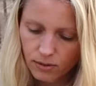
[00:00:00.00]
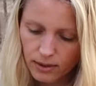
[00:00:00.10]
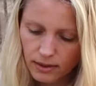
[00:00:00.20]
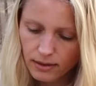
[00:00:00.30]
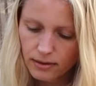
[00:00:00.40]

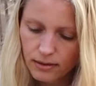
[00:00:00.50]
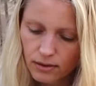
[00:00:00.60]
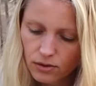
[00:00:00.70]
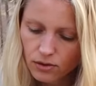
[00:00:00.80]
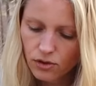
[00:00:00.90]
oil
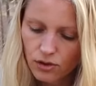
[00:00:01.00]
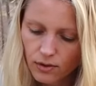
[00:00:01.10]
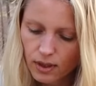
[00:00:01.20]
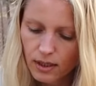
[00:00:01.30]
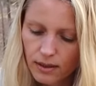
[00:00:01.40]

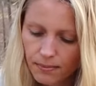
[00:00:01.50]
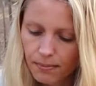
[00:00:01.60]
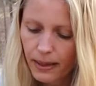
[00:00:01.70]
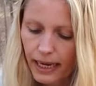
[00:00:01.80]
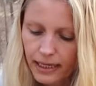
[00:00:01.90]
onto the
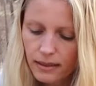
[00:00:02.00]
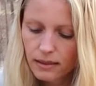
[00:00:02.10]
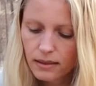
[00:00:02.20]
blade.